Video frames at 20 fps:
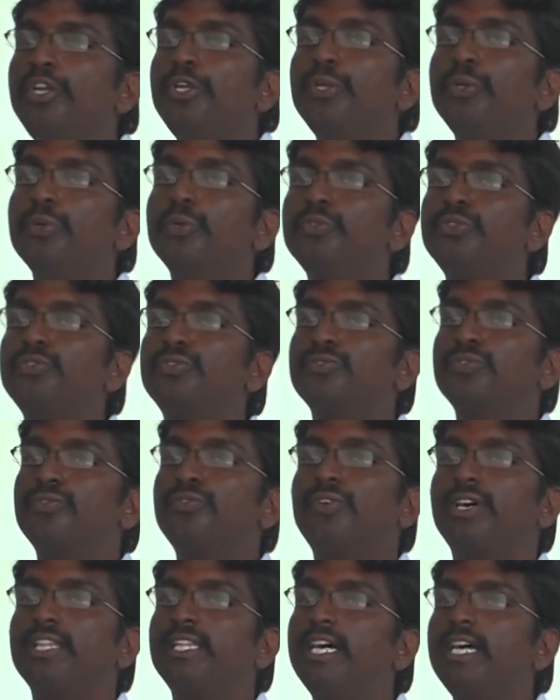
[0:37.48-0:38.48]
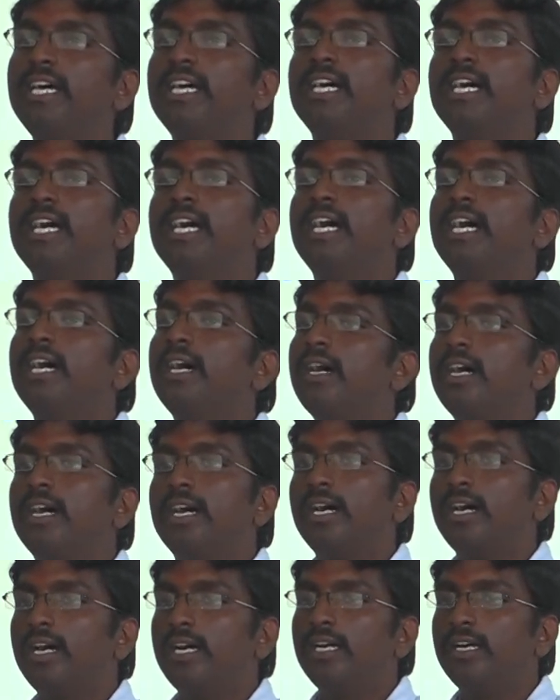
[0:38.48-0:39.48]
to use for the
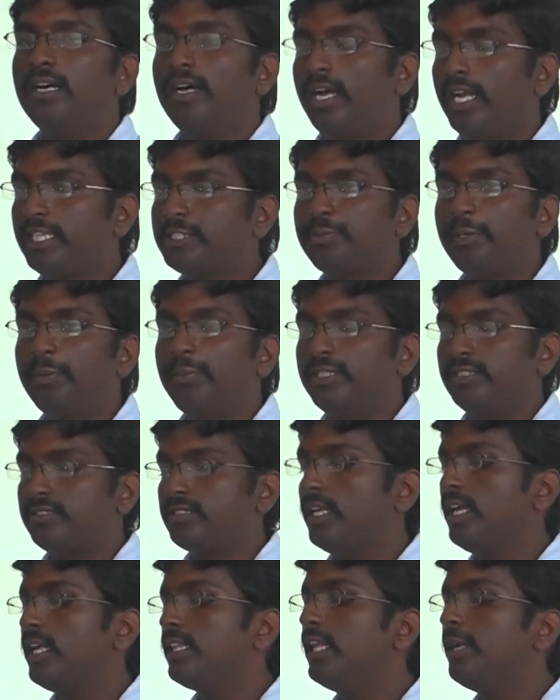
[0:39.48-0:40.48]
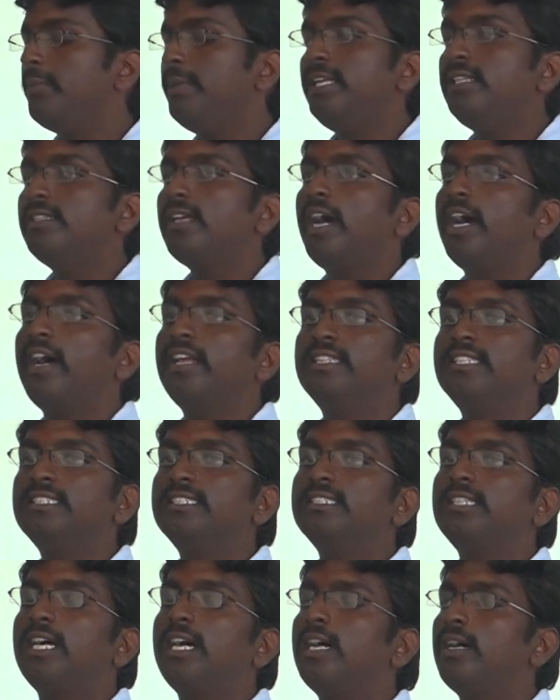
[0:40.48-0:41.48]
experiments. That means this
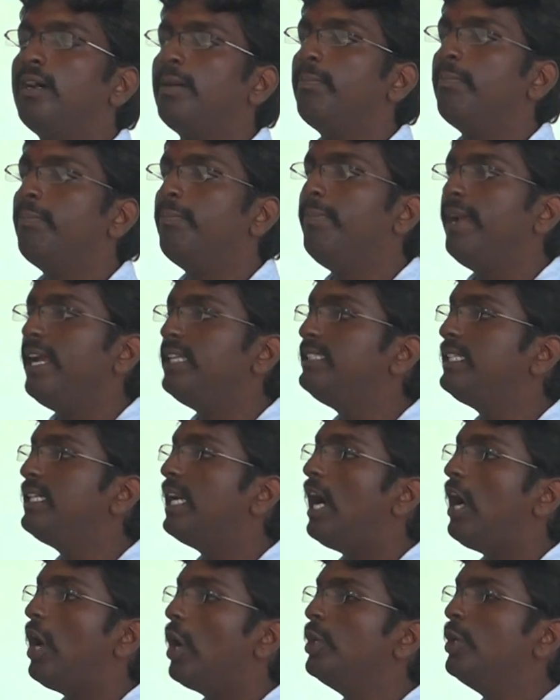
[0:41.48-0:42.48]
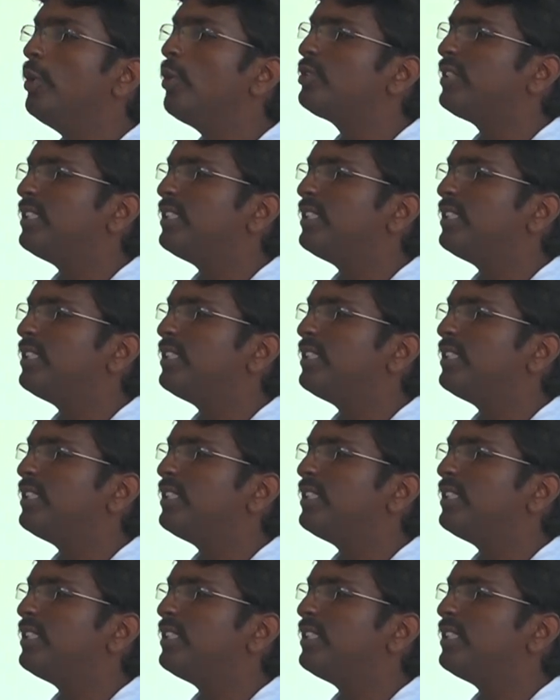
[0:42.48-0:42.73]
is a basic Arduino